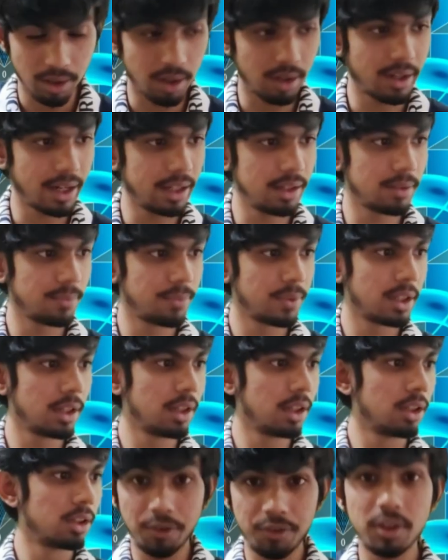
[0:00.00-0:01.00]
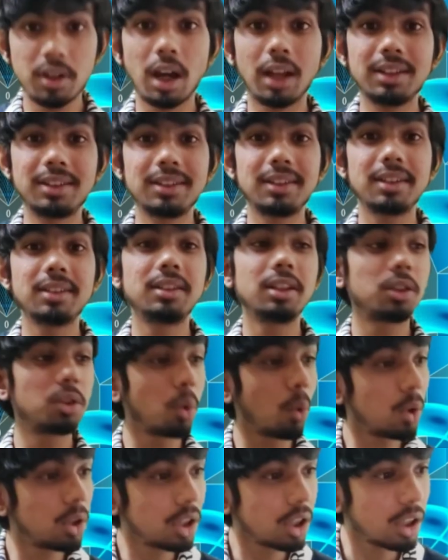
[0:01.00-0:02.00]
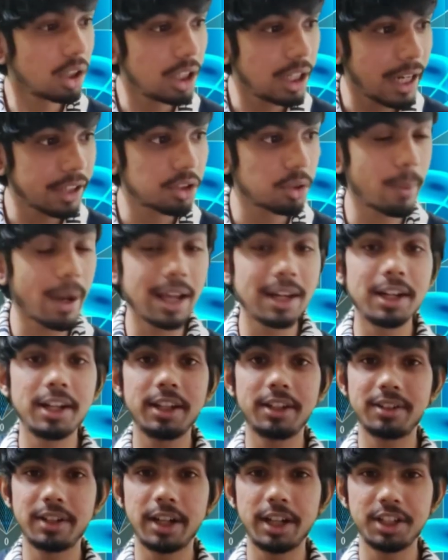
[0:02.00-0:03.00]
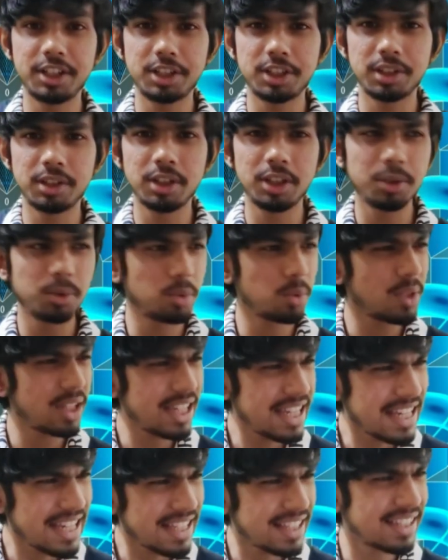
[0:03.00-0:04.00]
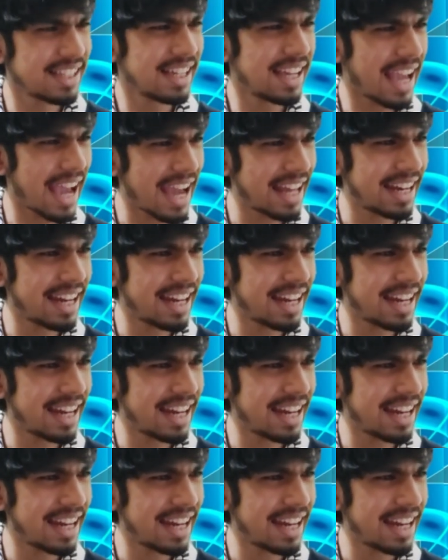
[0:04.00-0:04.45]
All right, now if you consider the total electromagnetic radiation due to each